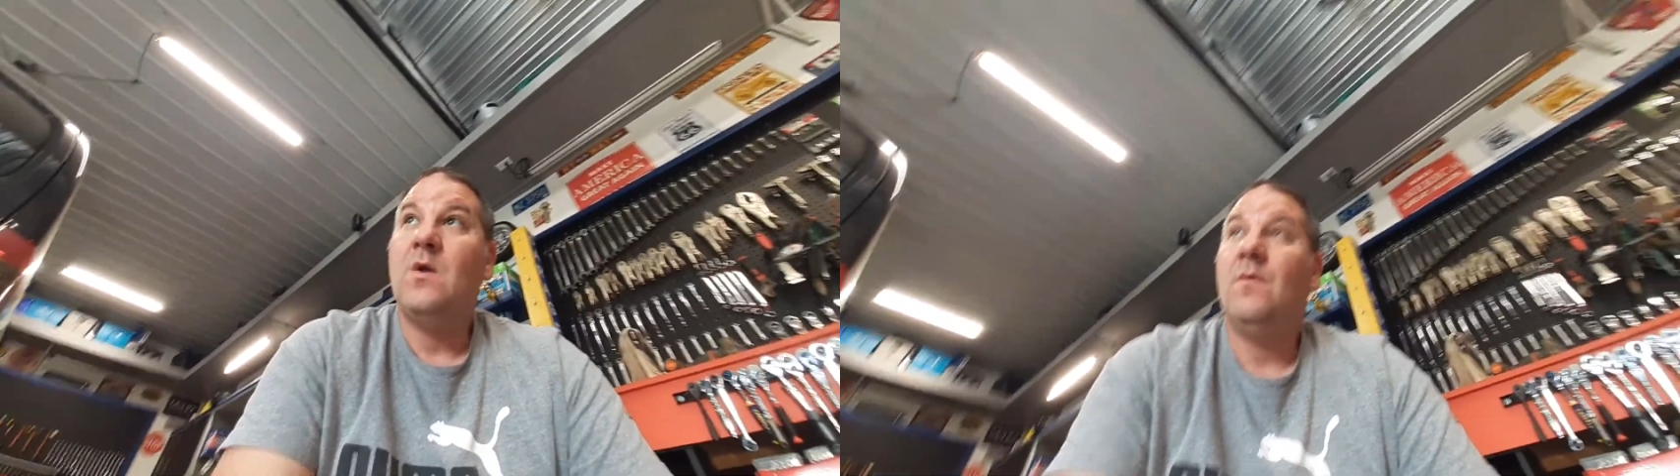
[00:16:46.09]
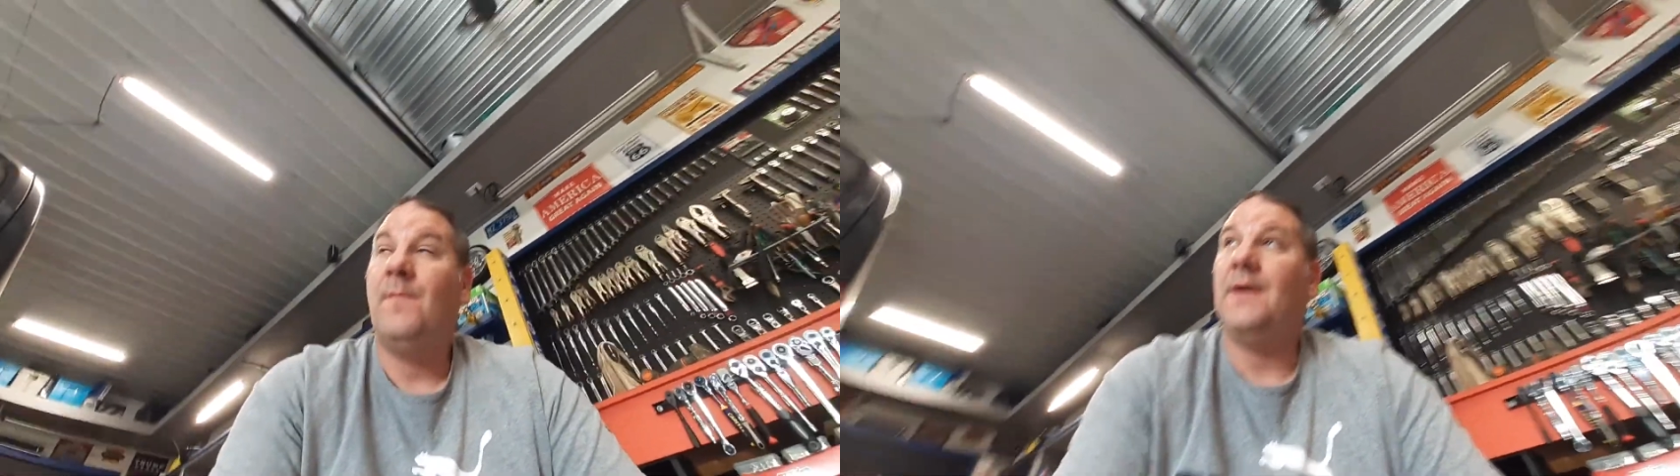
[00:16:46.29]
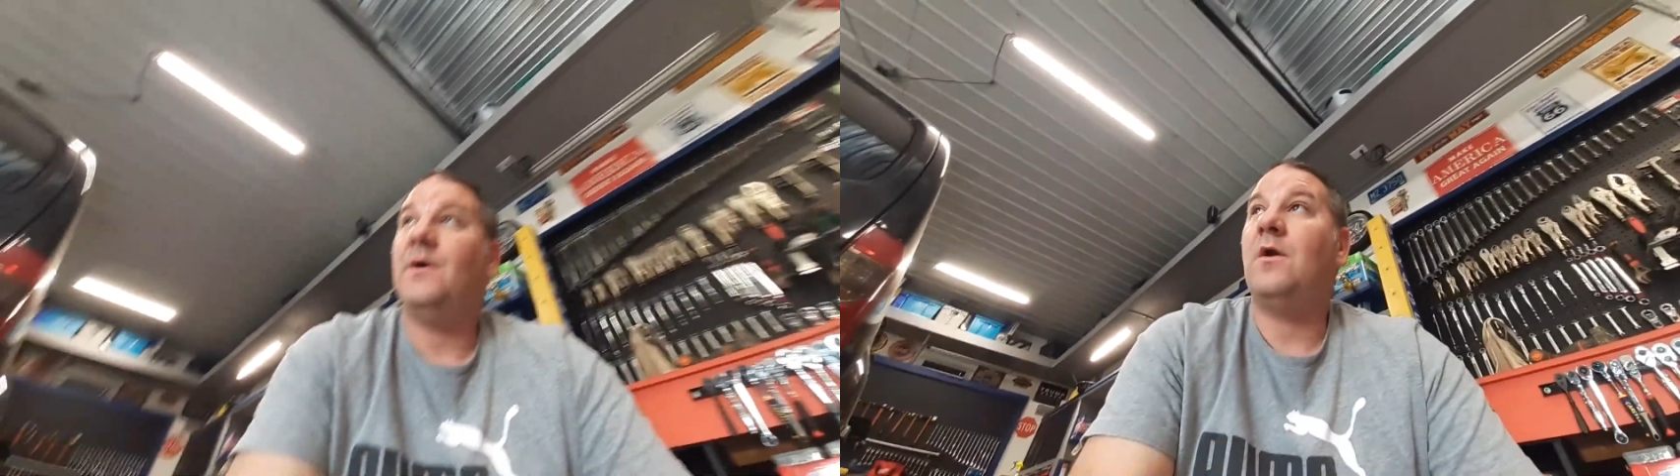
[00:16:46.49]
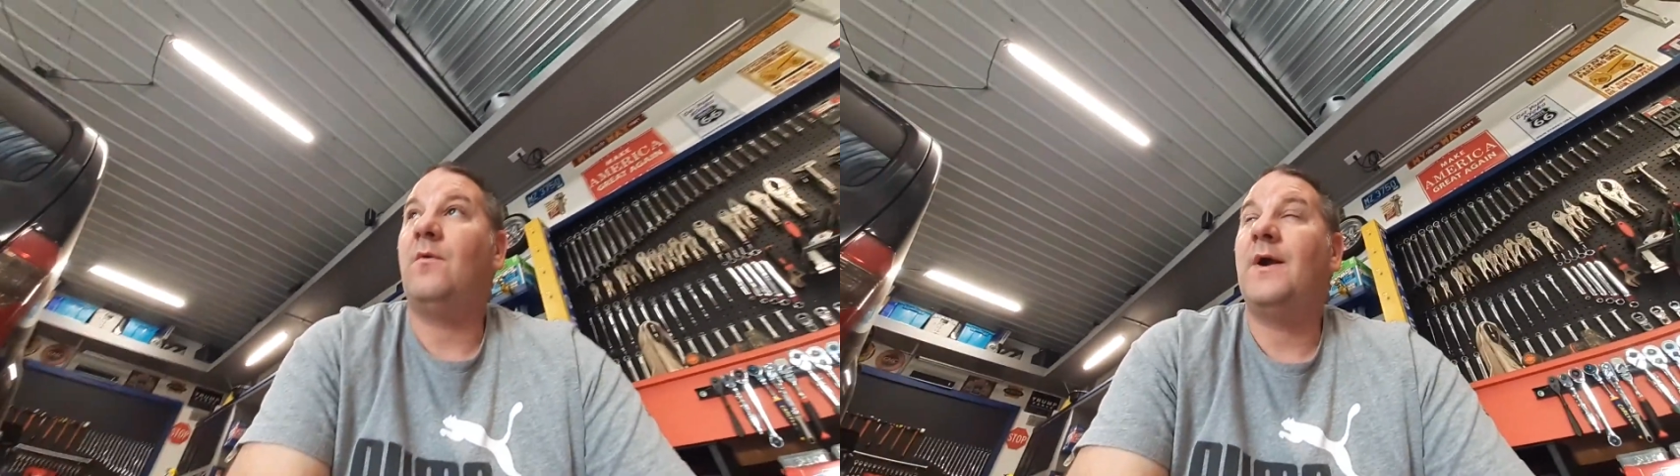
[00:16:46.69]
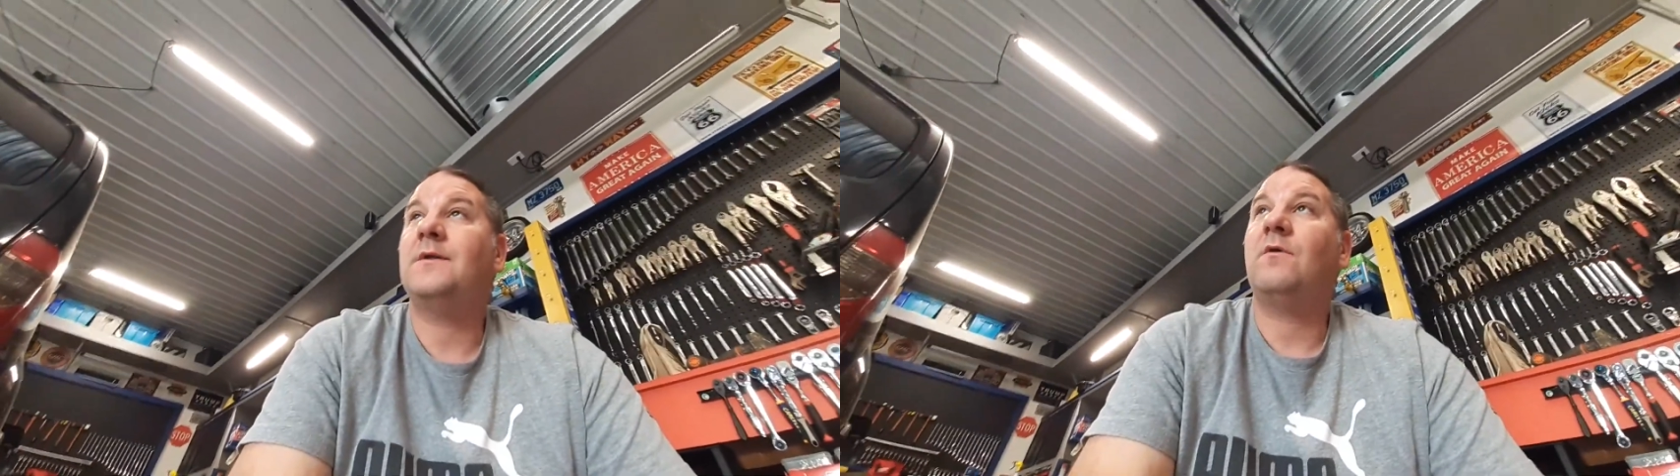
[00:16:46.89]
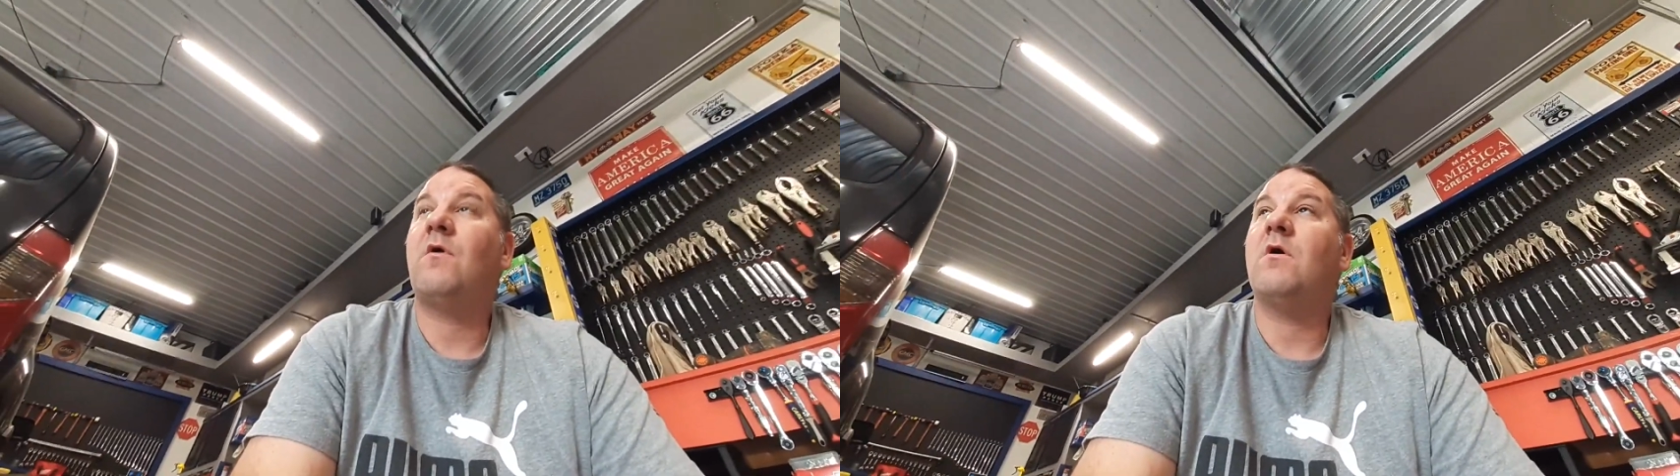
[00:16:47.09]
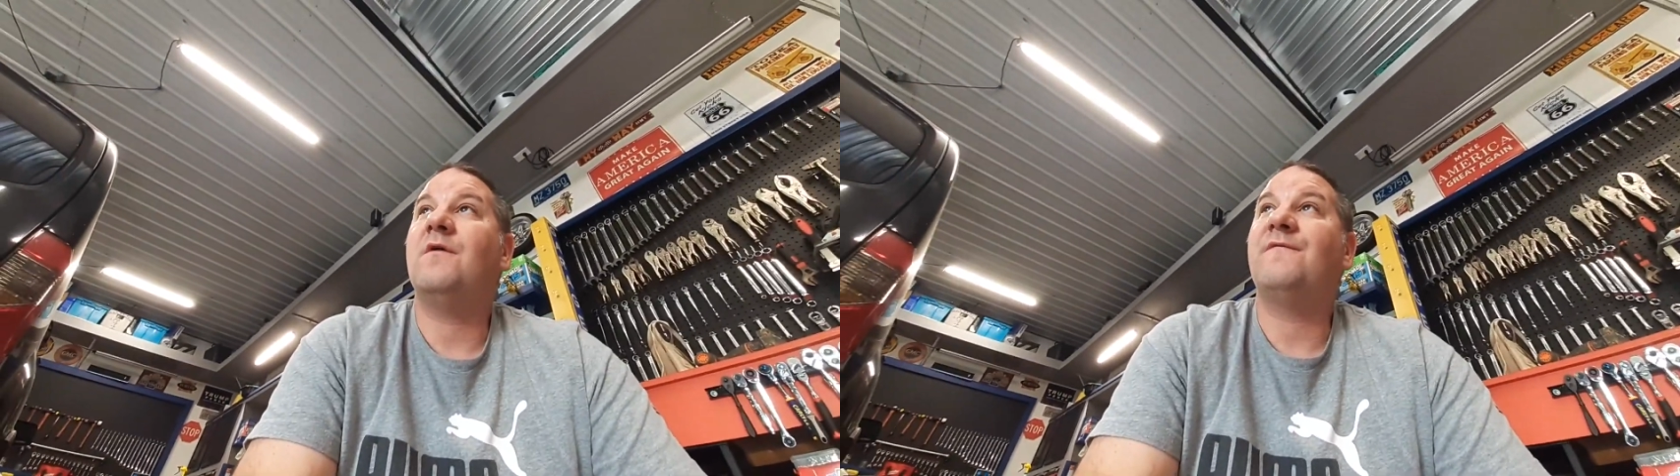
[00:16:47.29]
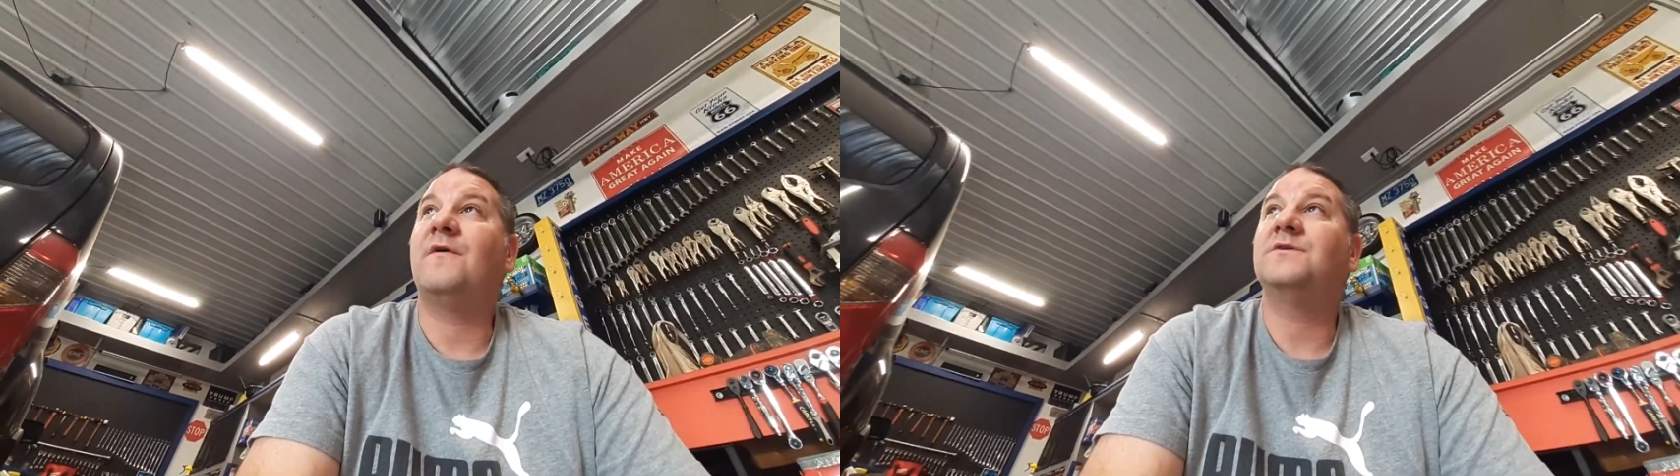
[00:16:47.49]
My daughter wrecked her car the
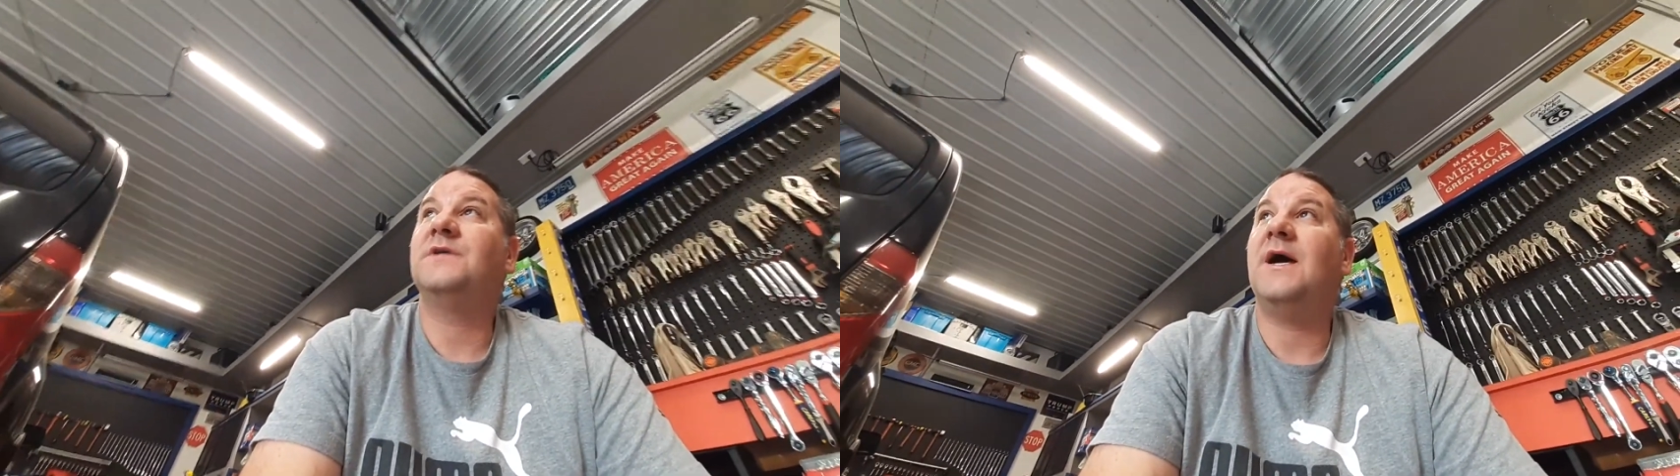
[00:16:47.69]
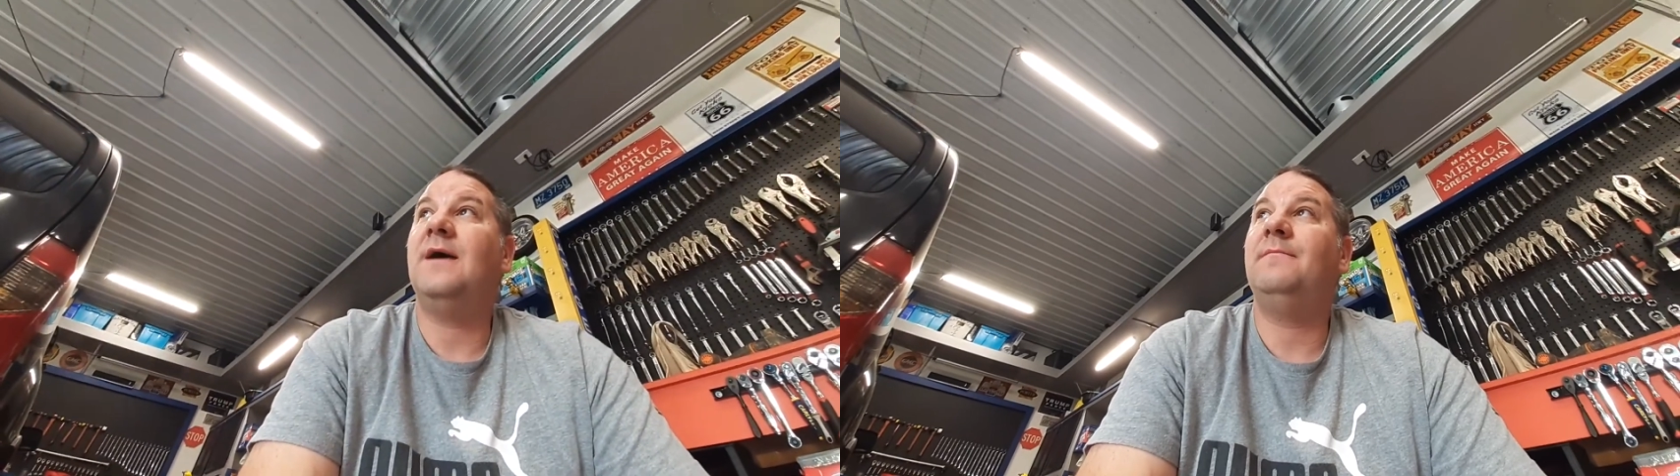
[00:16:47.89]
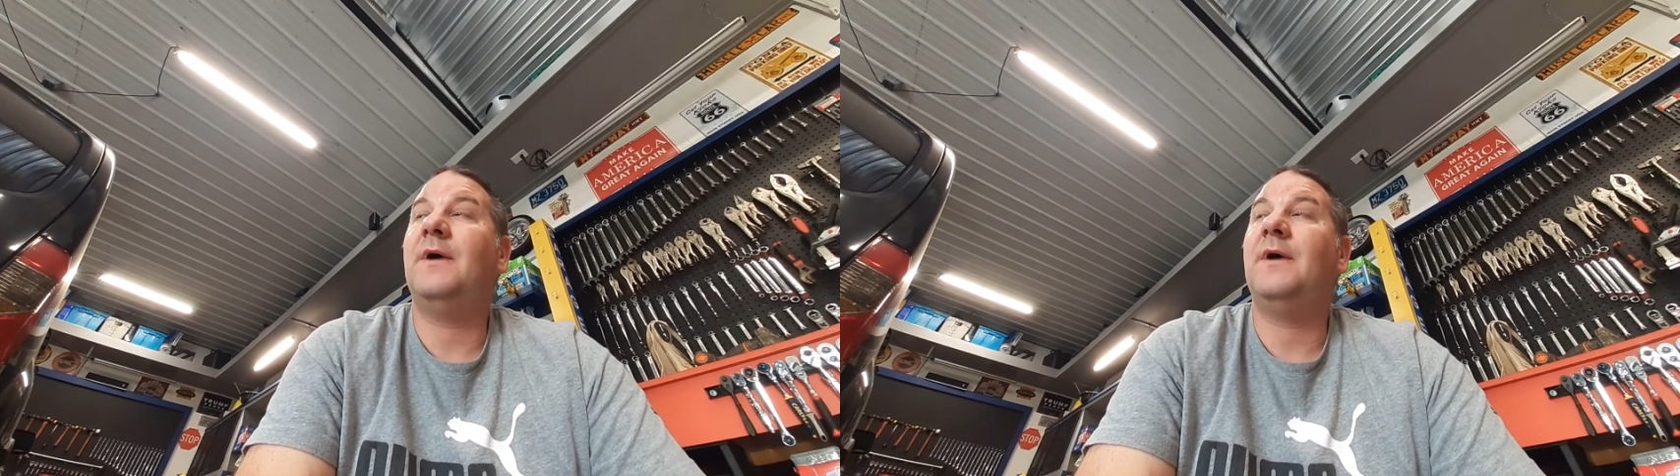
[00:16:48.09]
first time.